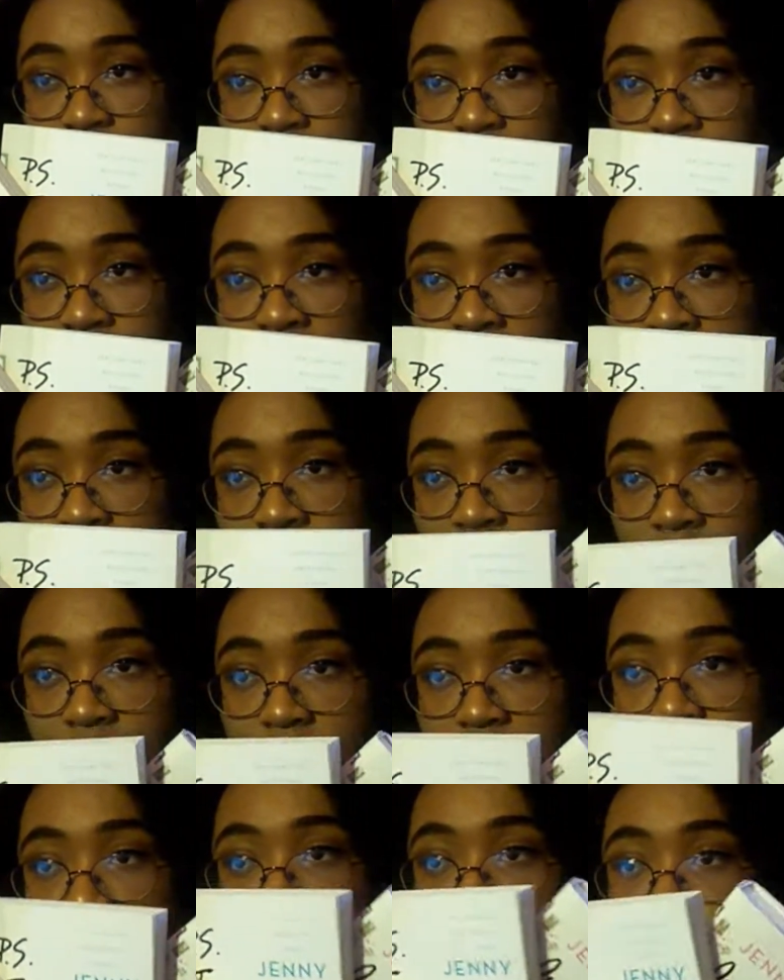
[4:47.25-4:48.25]

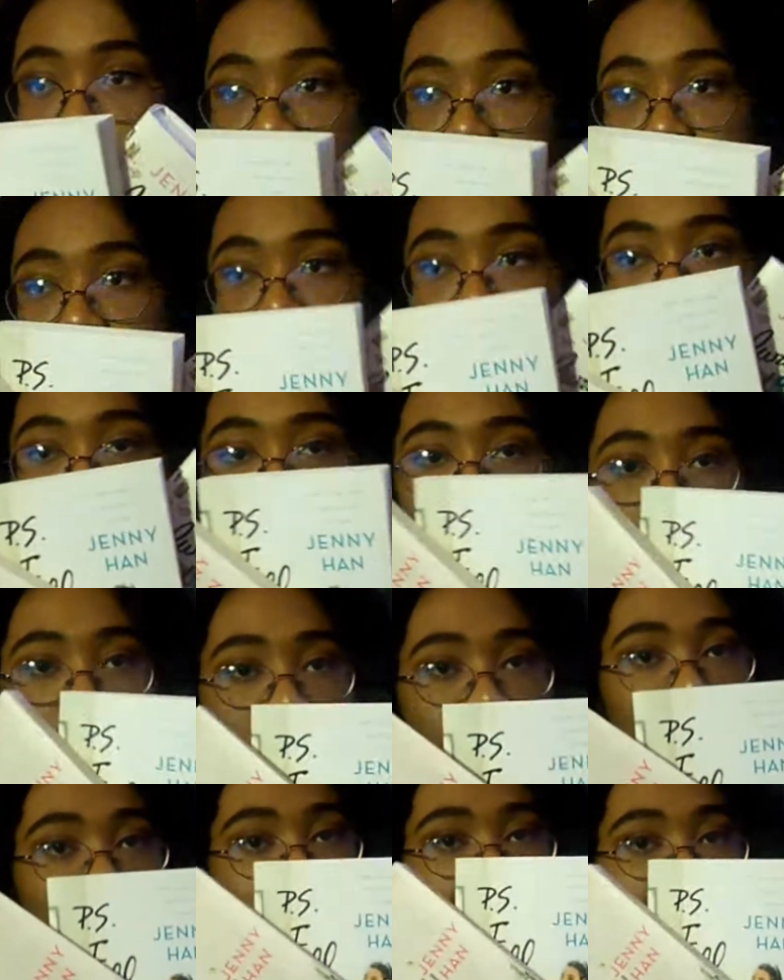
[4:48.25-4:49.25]
Candy books,
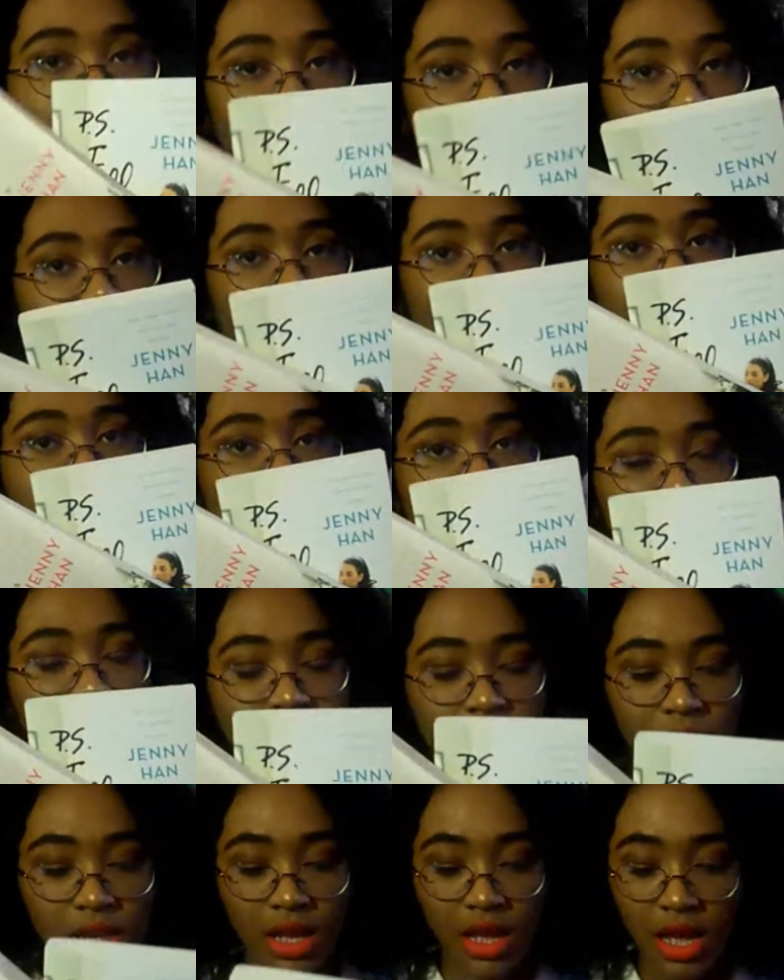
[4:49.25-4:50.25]
what my
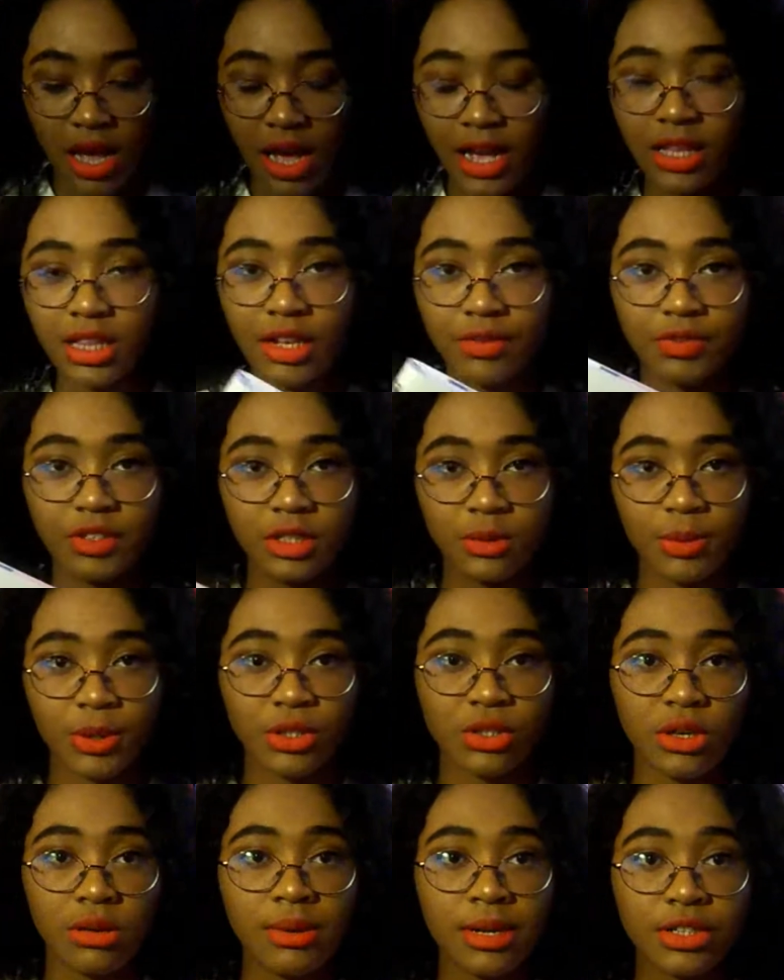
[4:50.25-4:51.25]
world. I love these
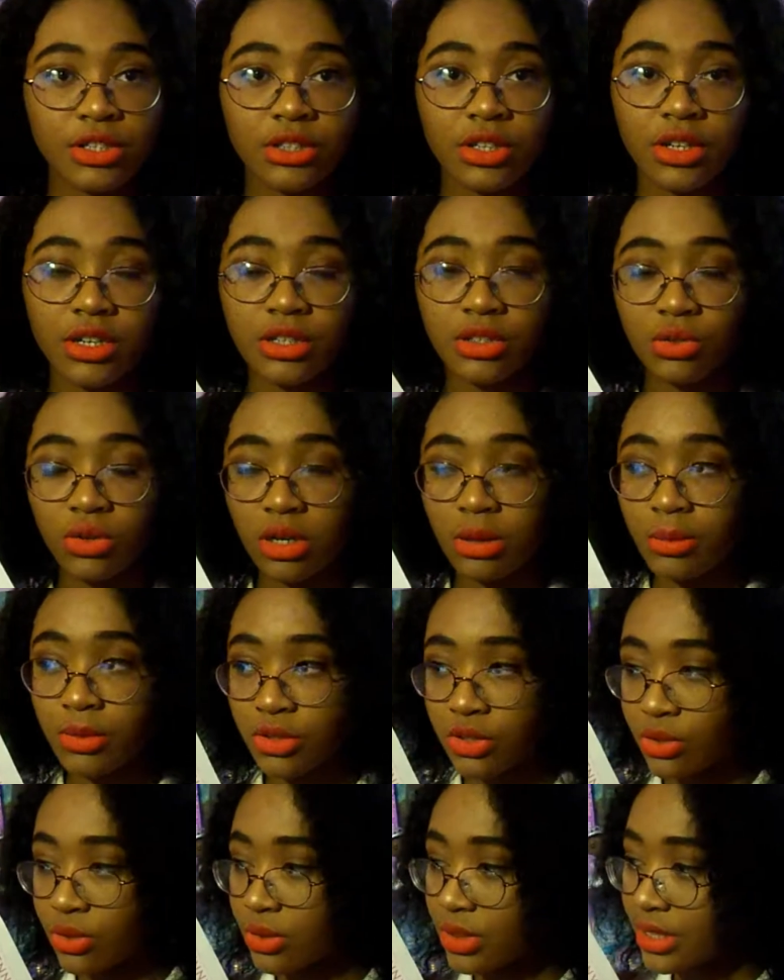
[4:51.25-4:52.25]
books so much. They're adorable
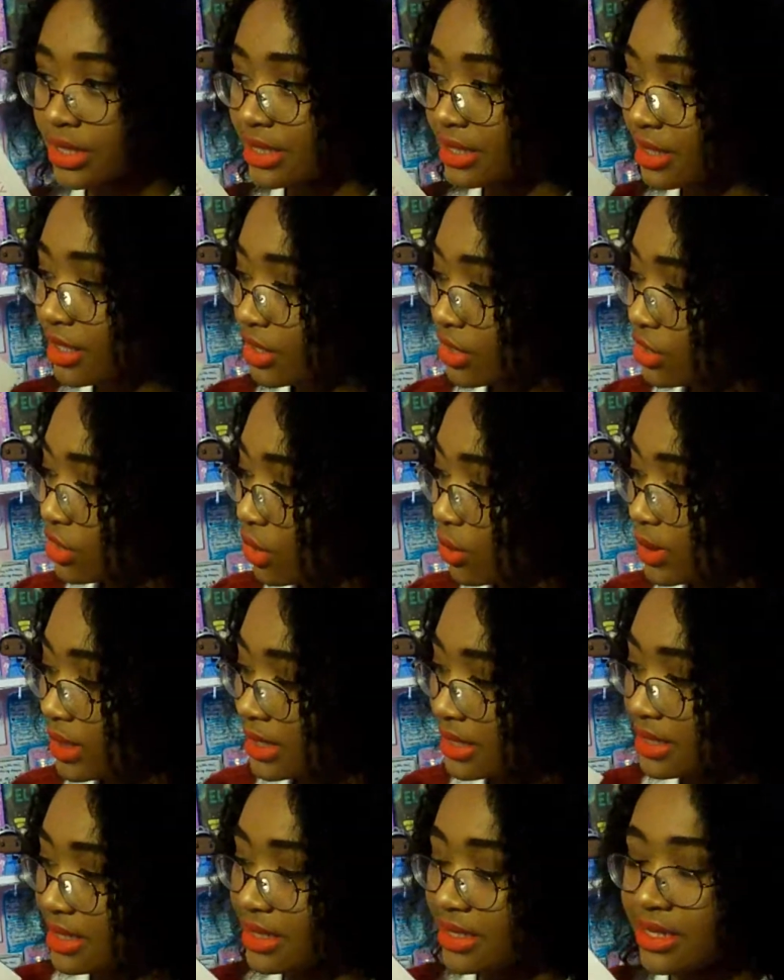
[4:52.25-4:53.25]
stories. They're so
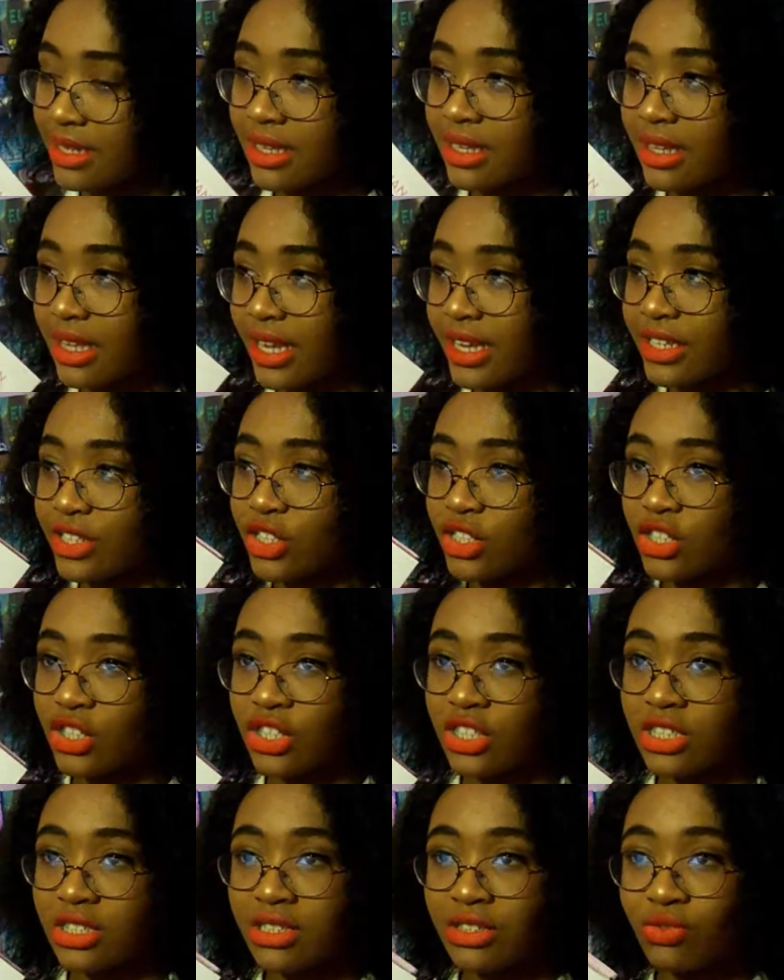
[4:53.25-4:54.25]
easy to like
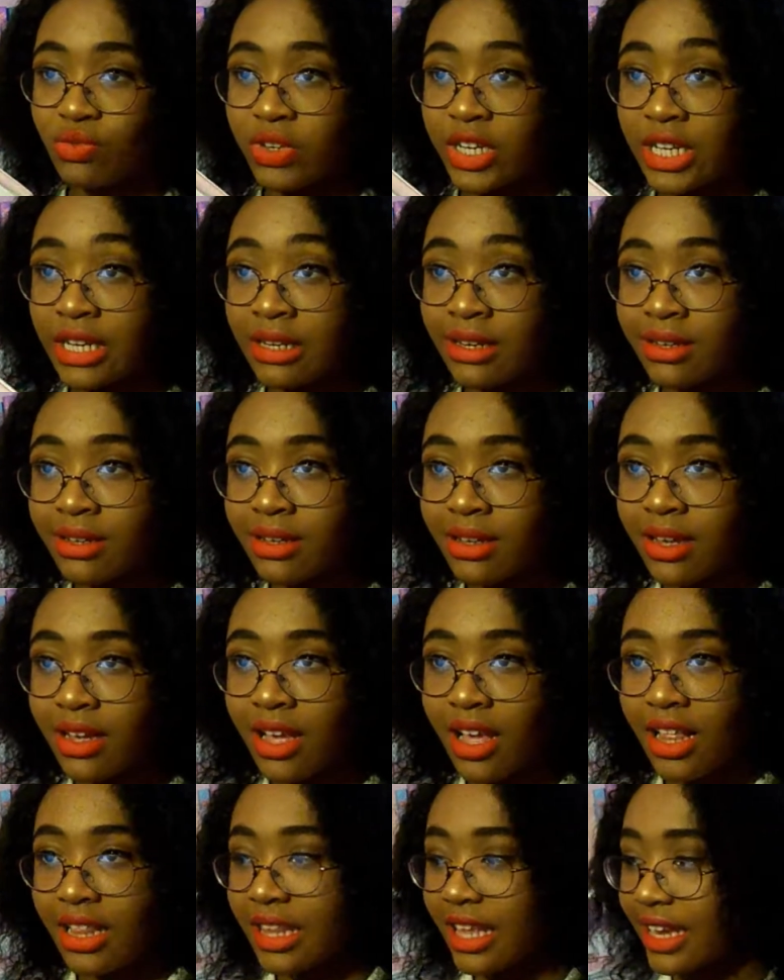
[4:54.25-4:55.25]
just read.
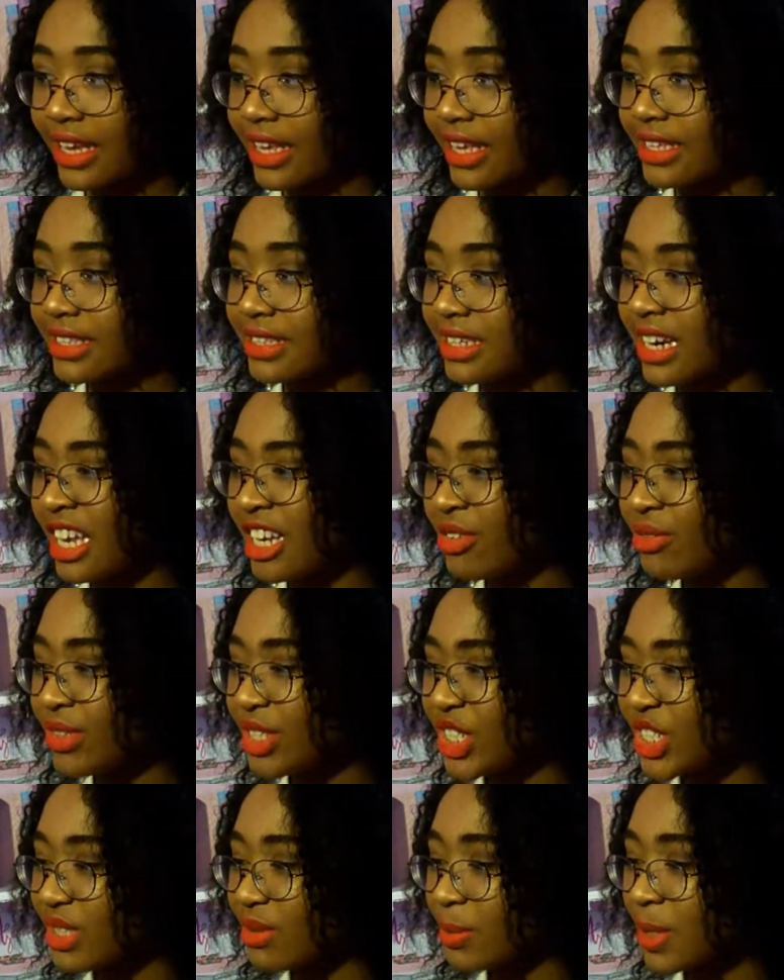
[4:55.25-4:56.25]
Like, it's not even
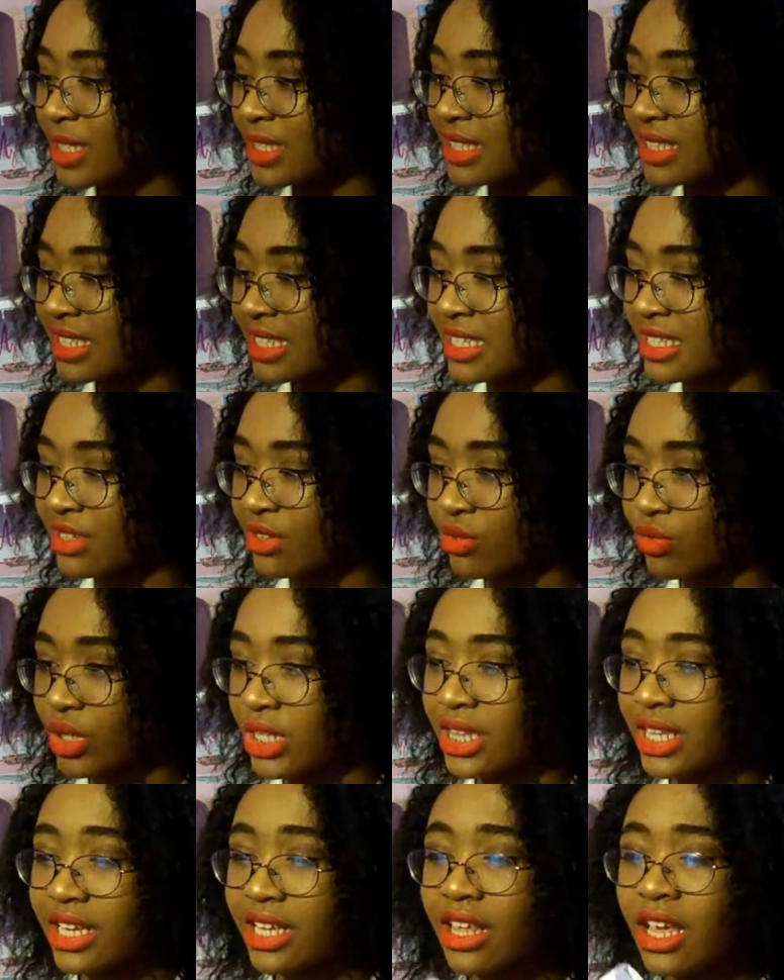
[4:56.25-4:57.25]
just because it's easy to
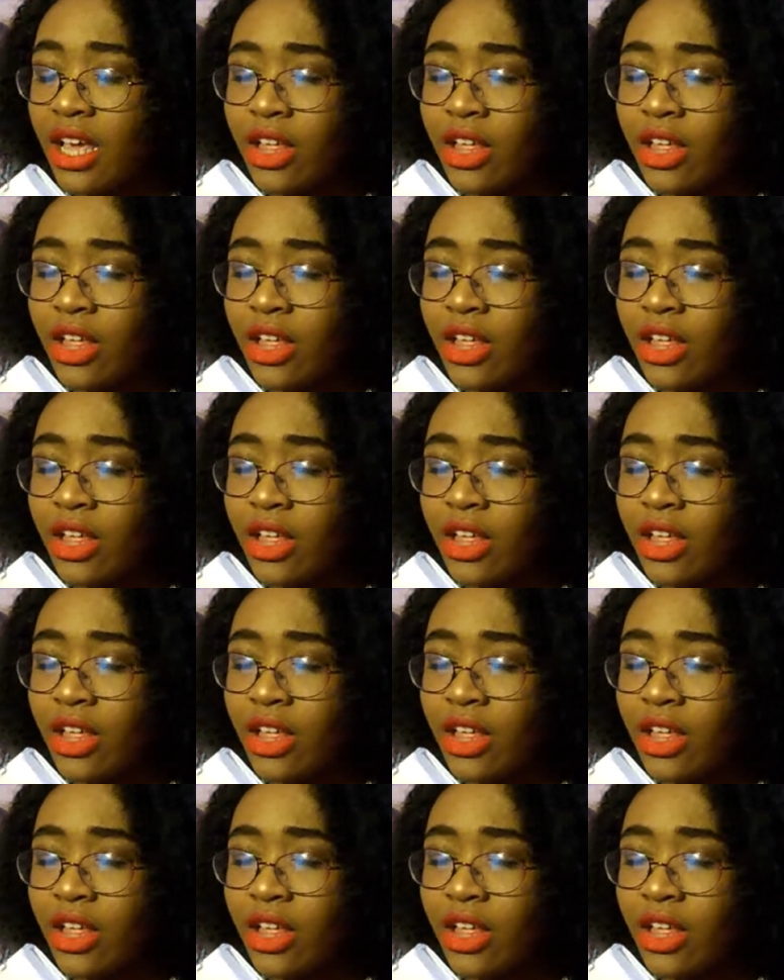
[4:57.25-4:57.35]
read. Like,